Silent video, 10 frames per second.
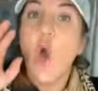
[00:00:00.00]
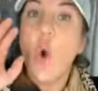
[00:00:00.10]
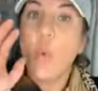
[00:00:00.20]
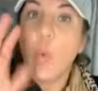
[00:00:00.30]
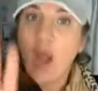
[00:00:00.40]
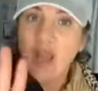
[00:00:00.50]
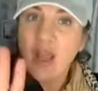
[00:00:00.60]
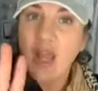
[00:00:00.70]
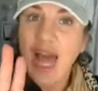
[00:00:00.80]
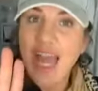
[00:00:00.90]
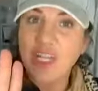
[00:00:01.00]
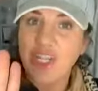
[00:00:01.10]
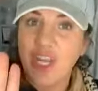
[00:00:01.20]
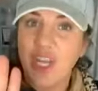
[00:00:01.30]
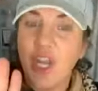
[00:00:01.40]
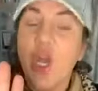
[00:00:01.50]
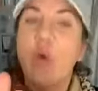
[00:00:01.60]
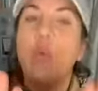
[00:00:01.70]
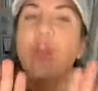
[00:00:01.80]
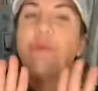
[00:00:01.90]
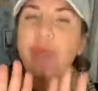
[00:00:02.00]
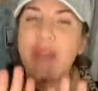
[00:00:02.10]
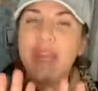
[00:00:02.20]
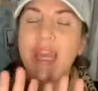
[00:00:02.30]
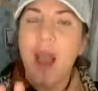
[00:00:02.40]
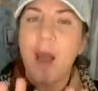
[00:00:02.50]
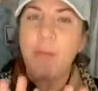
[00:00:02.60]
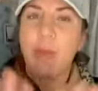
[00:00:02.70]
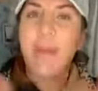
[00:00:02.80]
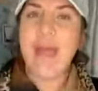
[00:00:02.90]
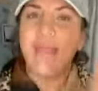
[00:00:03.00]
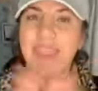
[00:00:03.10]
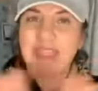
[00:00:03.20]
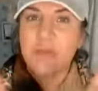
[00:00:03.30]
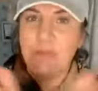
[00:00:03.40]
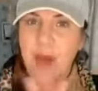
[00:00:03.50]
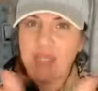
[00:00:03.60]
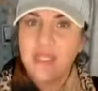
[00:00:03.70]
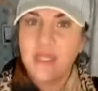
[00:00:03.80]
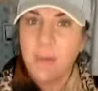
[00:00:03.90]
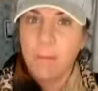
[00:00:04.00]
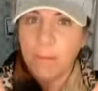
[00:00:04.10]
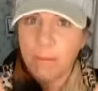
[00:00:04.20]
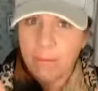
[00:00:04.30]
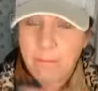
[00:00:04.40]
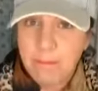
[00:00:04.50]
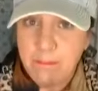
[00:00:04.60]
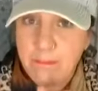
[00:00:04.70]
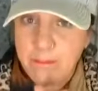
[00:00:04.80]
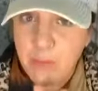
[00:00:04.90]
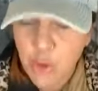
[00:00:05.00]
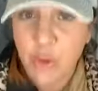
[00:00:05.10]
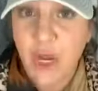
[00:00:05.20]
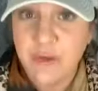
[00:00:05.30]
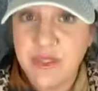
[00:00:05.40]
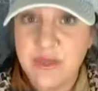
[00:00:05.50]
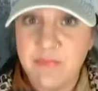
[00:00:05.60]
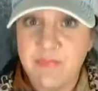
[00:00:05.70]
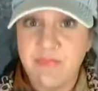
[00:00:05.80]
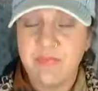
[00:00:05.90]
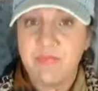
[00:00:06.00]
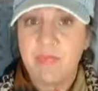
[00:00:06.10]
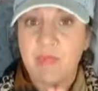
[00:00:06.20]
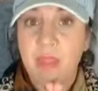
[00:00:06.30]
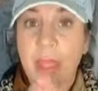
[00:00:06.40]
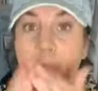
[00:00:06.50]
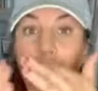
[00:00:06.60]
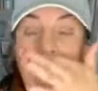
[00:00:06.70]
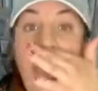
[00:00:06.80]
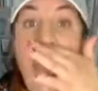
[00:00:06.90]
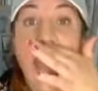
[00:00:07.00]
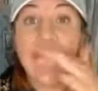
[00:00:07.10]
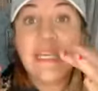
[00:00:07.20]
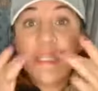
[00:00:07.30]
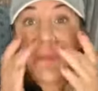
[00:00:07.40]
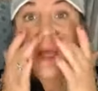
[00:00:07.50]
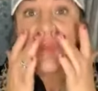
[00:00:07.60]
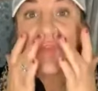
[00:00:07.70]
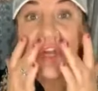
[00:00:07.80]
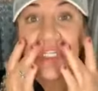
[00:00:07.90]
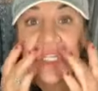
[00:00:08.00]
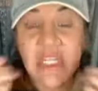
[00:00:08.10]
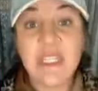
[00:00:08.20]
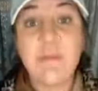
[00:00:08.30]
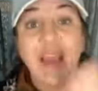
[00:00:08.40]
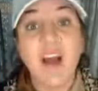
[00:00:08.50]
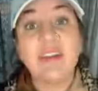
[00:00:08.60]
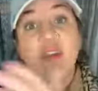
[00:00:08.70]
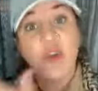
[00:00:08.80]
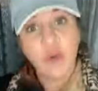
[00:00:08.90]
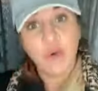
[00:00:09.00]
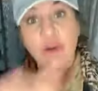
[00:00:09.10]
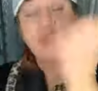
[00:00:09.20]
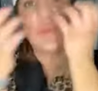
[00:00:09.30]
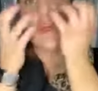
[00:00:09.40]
what collection would really complement this month's kudos? And this month, for instance, because the kudos was